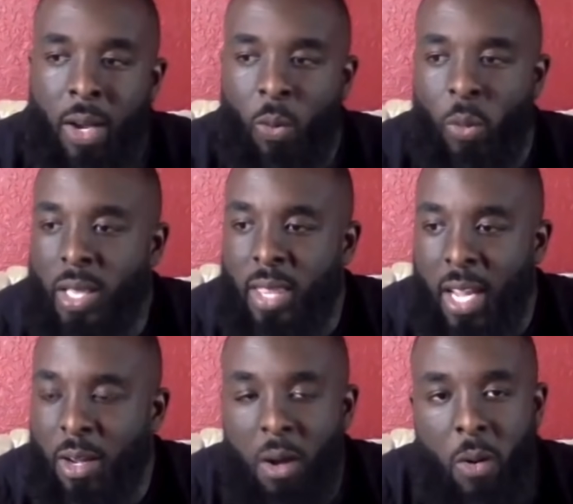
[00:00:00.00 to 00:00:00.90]
we think
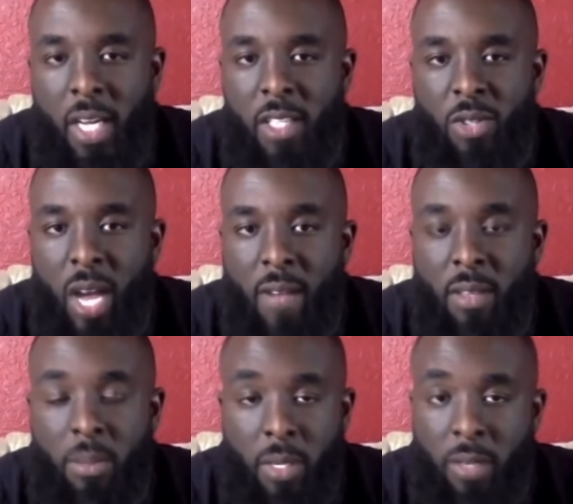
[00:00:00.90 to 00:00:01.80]
you're going to get
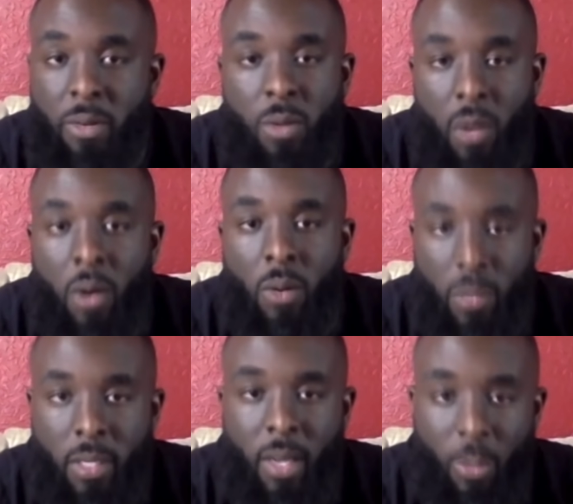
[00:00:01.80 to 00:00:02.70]
drafted, but if you don't,
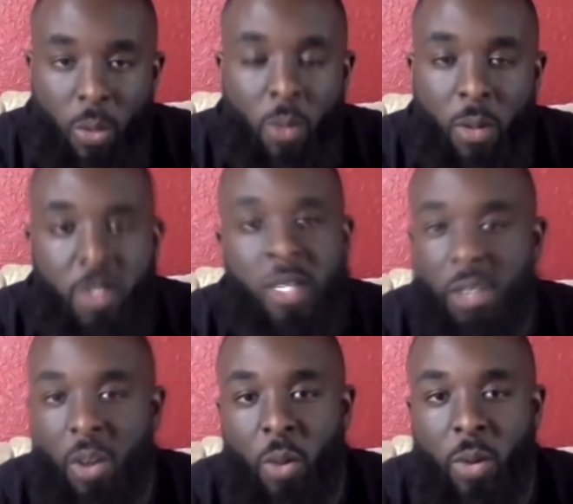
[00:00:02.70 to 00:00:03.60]
we want you to
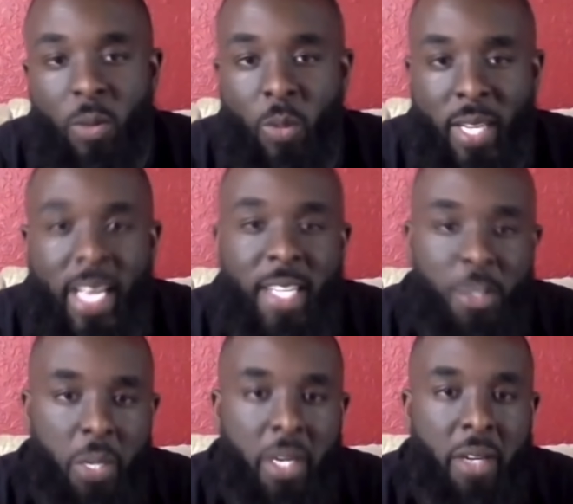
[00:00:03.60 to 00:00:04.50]
know we need
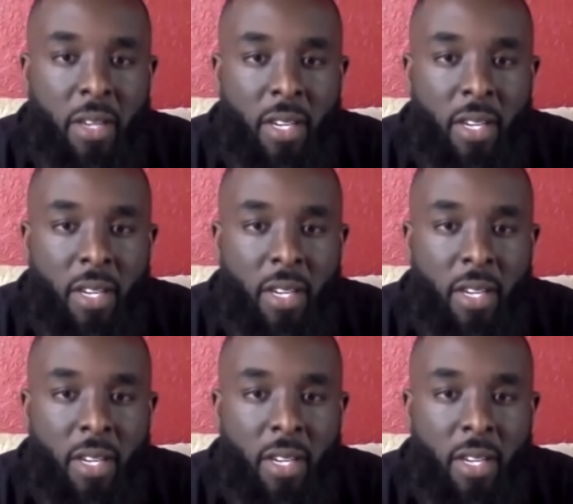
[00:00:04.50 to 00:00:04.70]
you here.